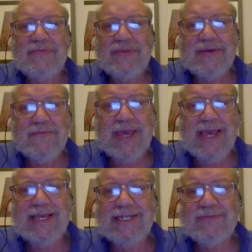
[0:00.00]
be
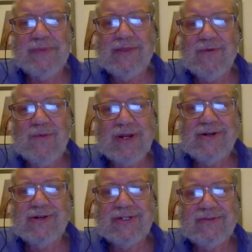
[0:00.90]
amazed by the
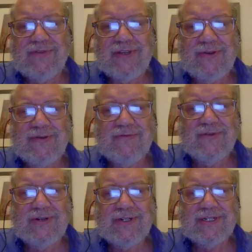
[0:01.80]
wonders of the
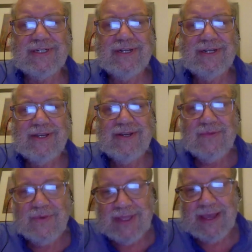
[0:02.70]
universe.
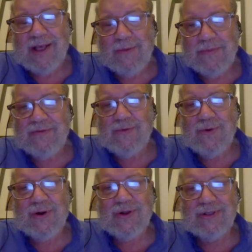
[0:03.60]
With the help of the
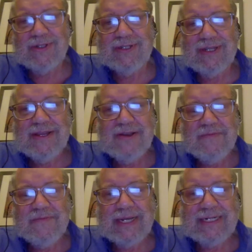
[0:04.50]
world,
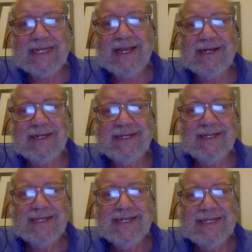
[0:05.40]
my tongue
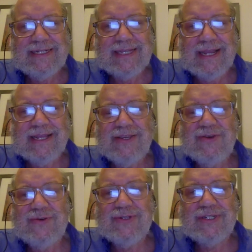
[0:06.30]
is getting
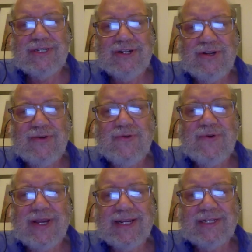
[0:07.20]
used to
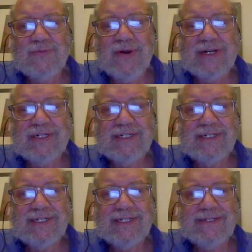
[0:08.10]
new expressions.